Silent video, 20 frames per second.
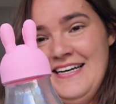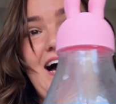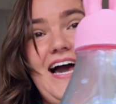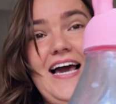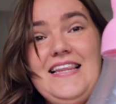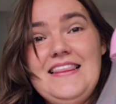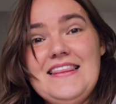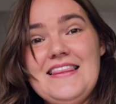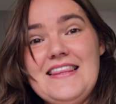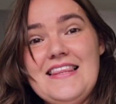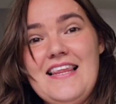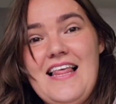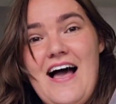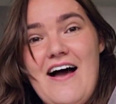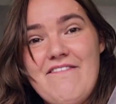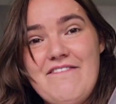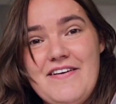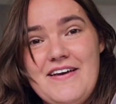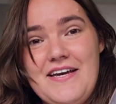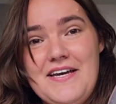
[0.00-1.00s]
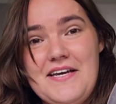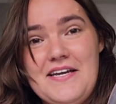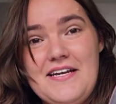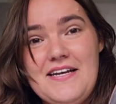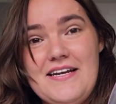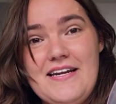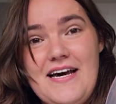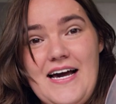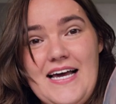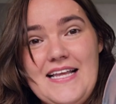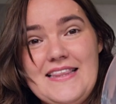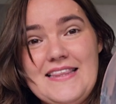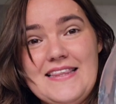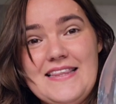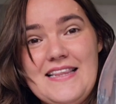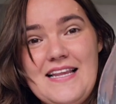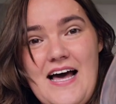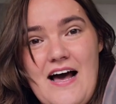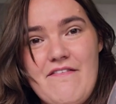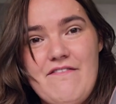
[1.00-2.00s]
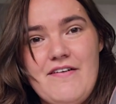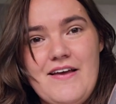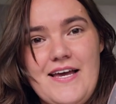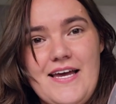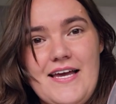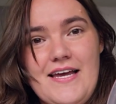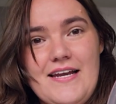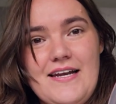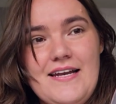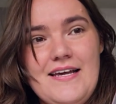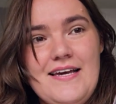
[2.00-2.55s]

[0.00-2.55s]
I love it. I love it.